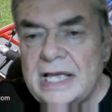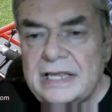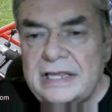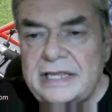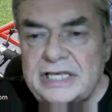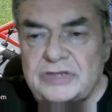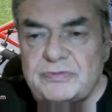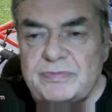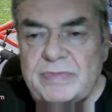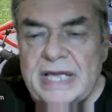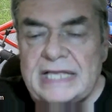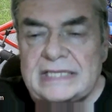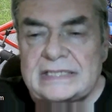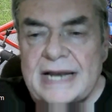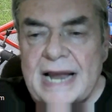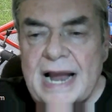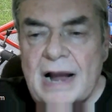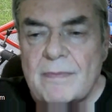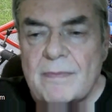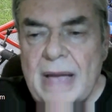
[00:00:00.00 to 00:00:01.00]
This means that
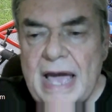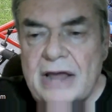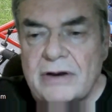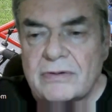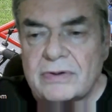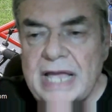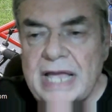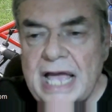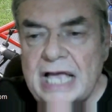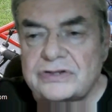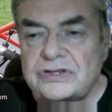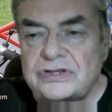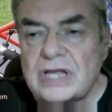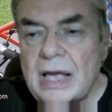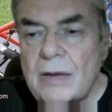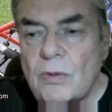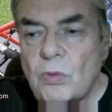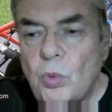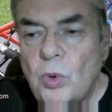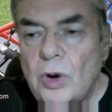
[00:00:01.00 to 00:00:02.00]
our battery has
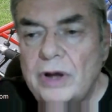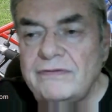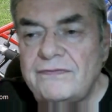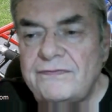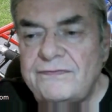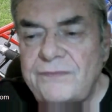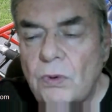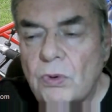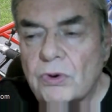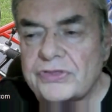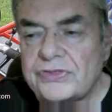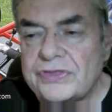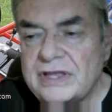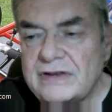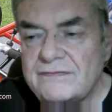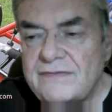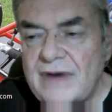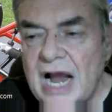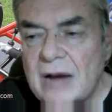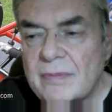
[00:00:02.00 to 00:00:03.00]
1/4 the
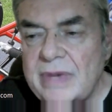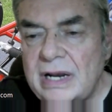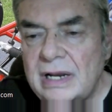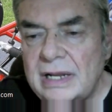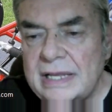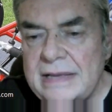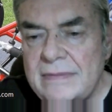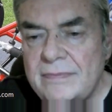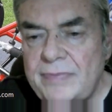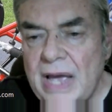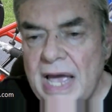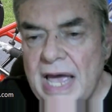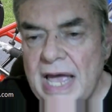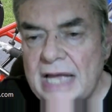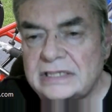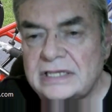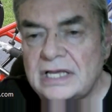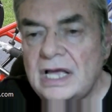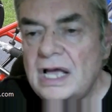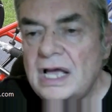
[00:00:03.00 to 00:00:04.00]
environmental impact